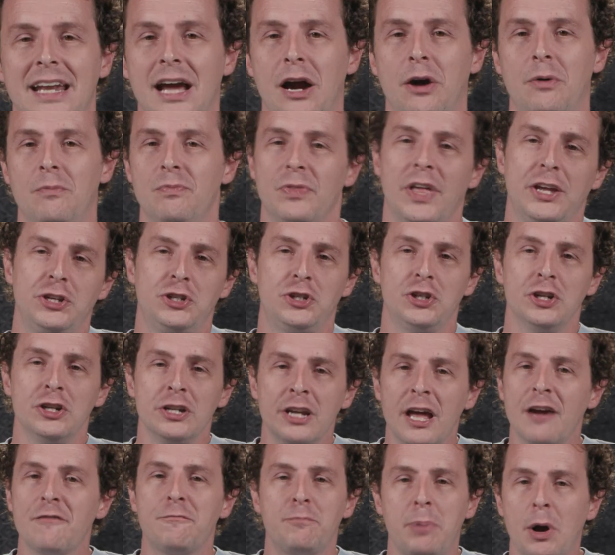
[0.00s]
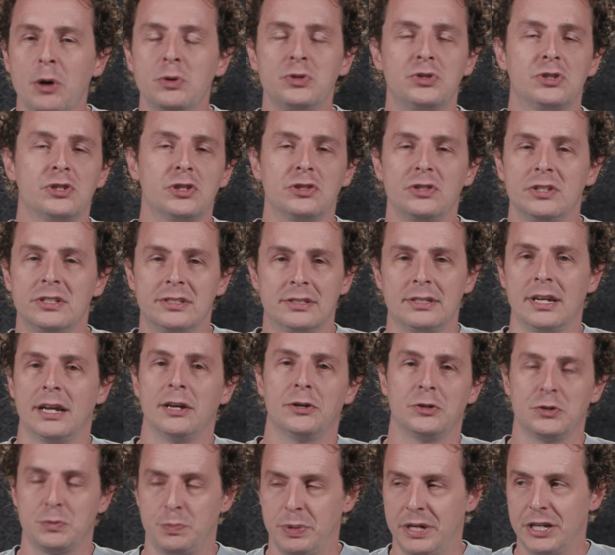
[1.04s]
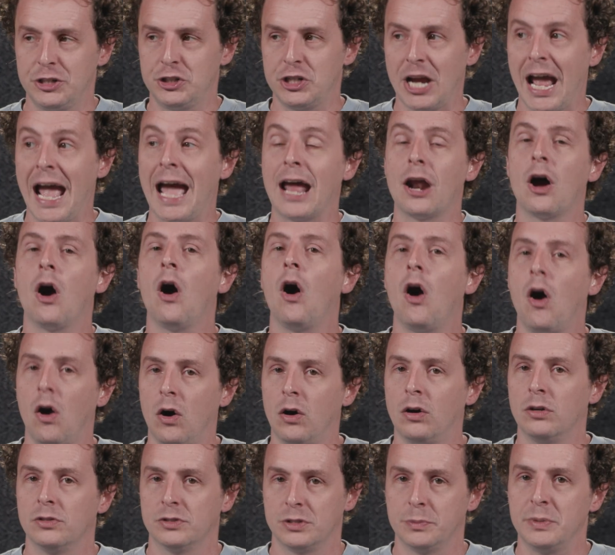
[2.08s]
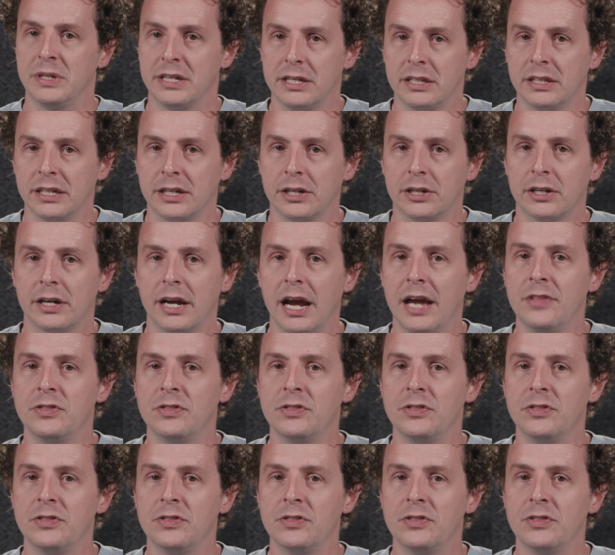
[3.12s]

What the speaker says: Now, they shouldn't have posted the sales pitch at all, to be clear.